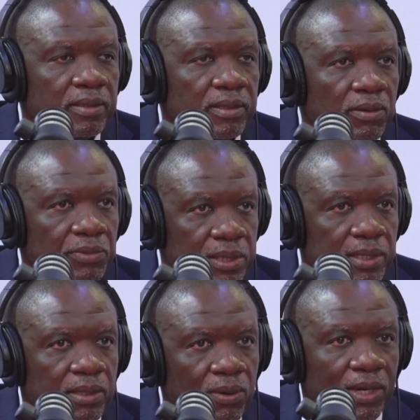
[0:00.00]

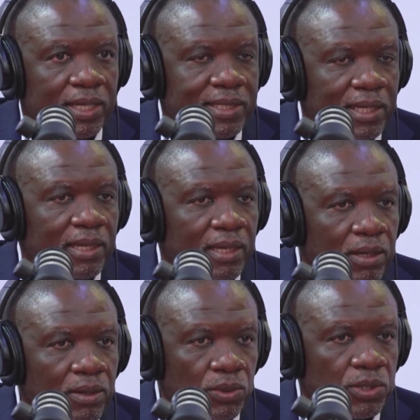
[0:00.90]
obviously collecting
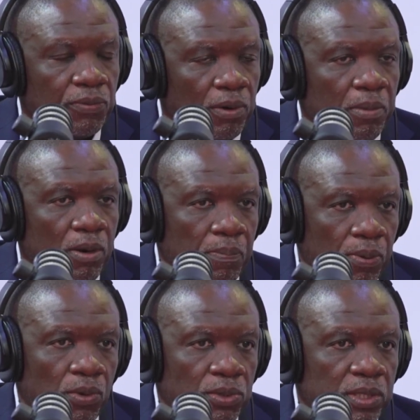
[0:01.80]
goods from our
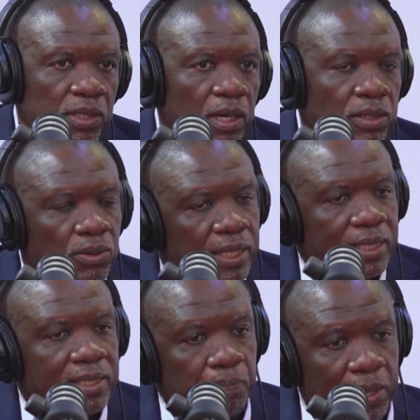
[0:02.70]
ports. So
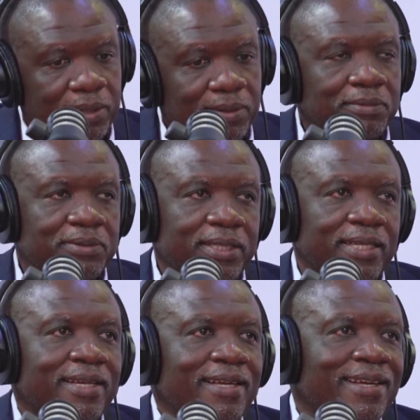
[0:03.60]
that's part of
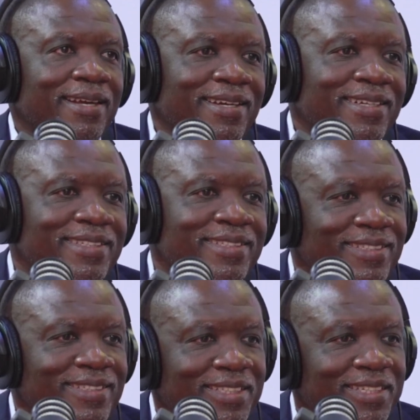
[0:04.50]
the,
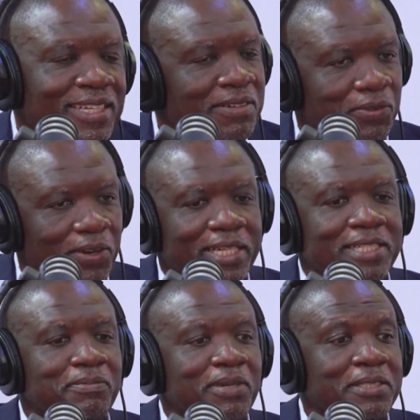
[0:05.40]
in fact,
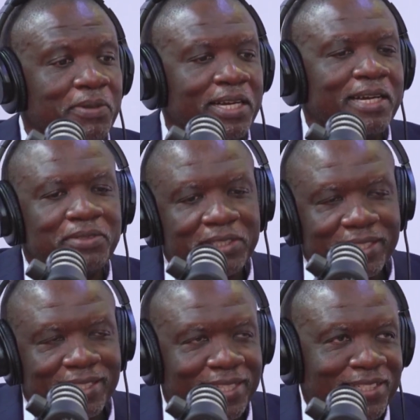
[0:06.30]
it's much bigger. I've
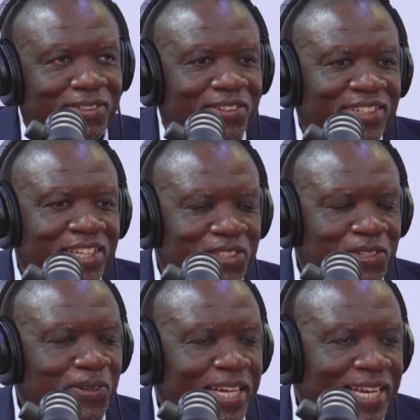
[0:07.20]
just touched on
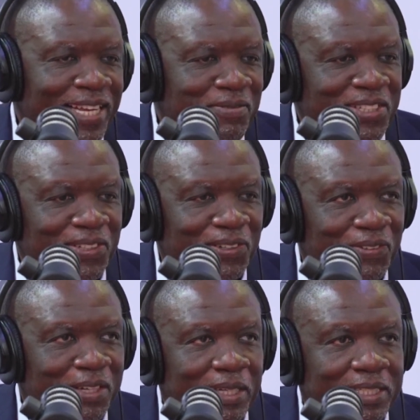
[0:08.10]
two elements of
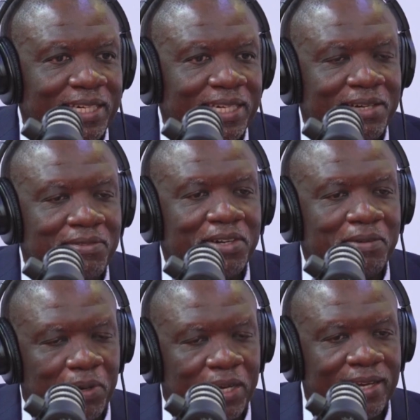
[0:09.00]
it, but the recovery
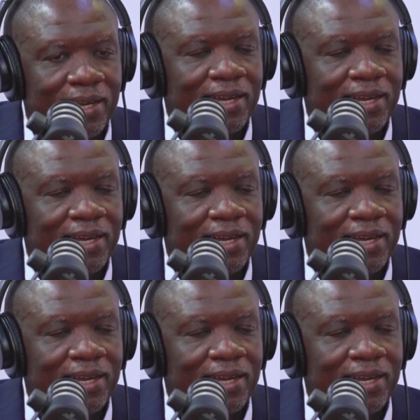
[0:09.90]
plan